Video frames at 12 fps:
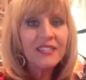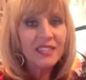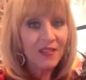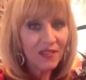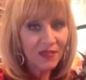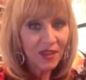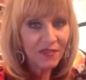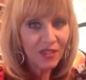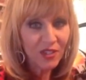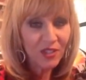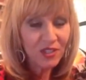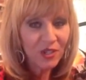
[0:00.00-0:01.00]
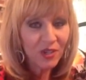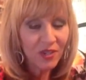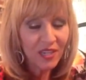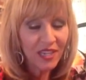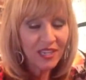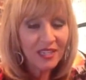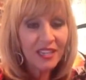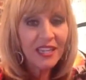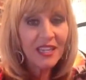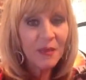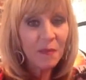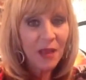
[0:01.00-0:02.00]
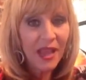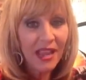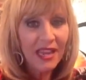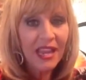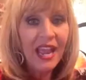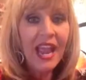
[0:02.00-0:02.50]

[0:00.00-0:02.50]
$75 starter kit in May.